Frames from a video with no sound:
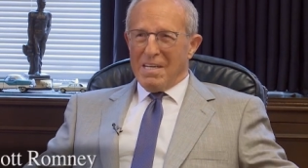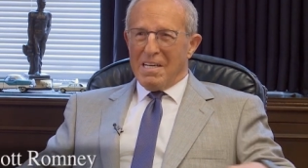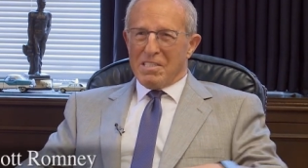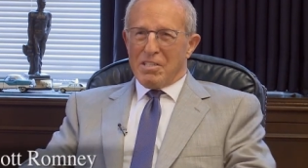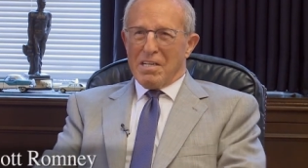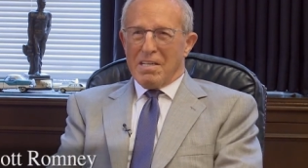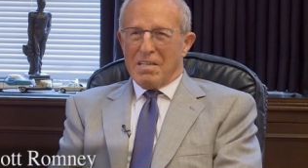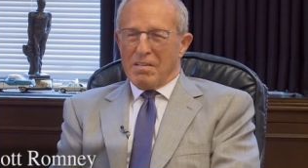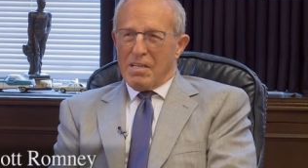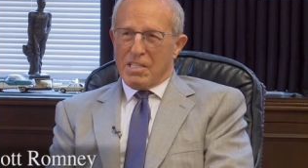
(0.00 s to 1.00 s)
his
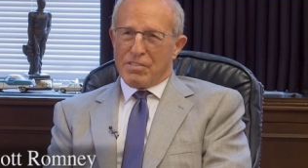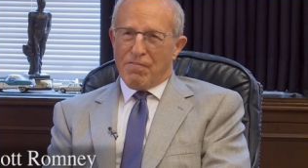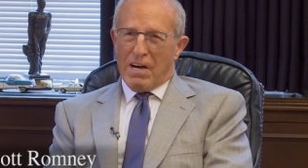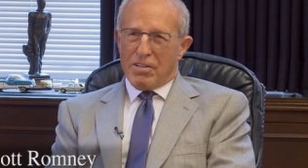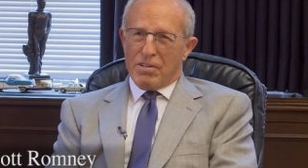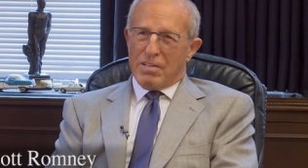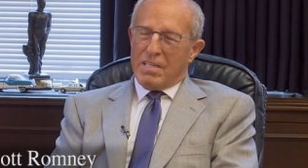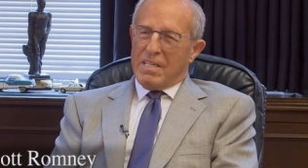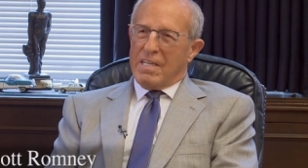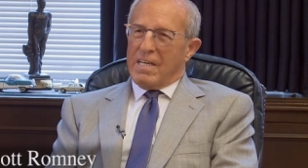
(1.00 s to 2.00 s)
uh, his father
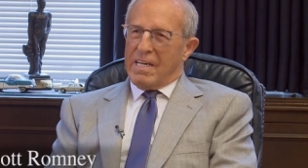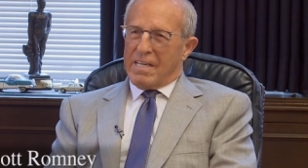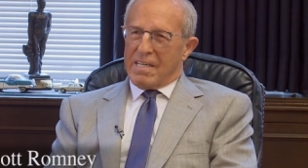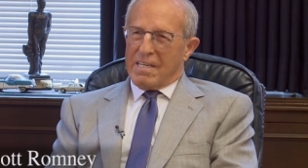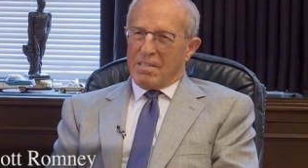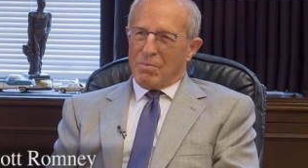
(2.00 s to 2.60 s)
and uh,